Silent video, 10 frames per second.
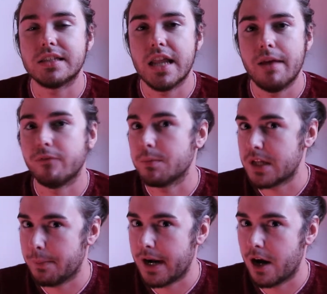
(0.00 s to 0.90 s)
Tim from
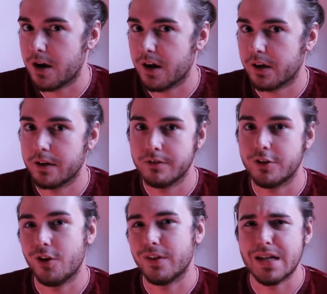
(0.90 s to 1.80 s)
Tim and Eric,
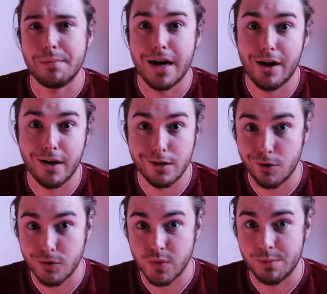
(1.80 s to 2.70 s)
you know, the Tim and Eric
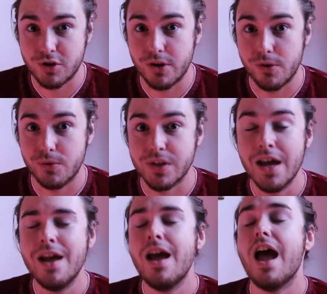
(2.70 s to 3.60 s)
Adult Swim shows.
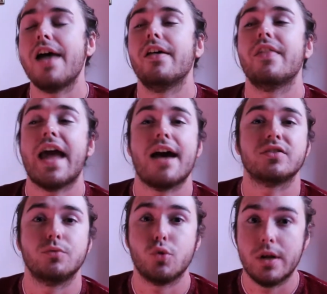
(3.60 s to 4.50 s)
And then they have
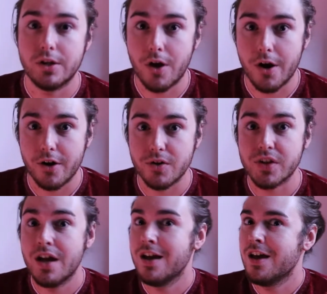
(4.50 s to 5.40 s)
some twin daughters.
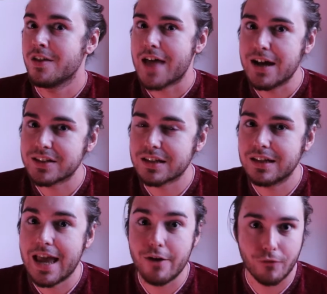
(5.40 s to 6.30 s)
That's
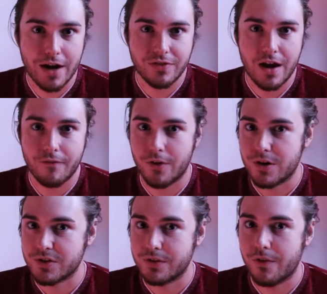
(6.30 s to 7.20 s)
hint right there.
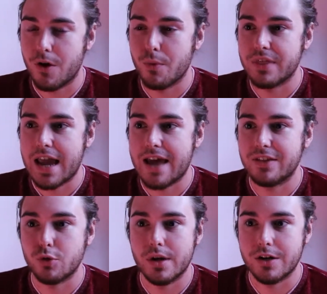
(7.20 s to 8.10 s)
First of all, when they had the
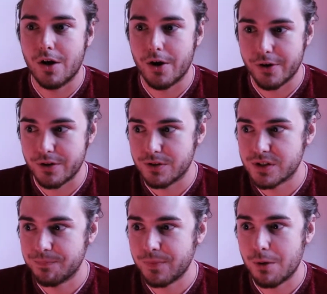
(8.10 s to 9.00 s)
twin
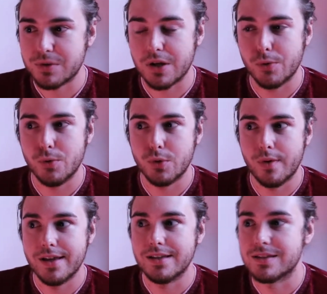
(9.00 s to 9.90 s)
daughters, I was like, ooh,
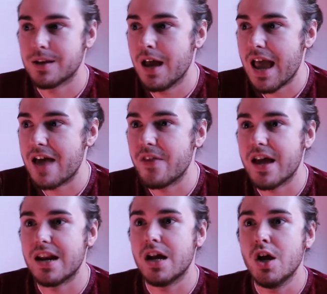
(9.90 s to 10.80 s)
twins. And
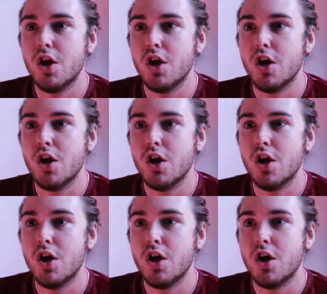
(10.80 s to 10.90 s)
then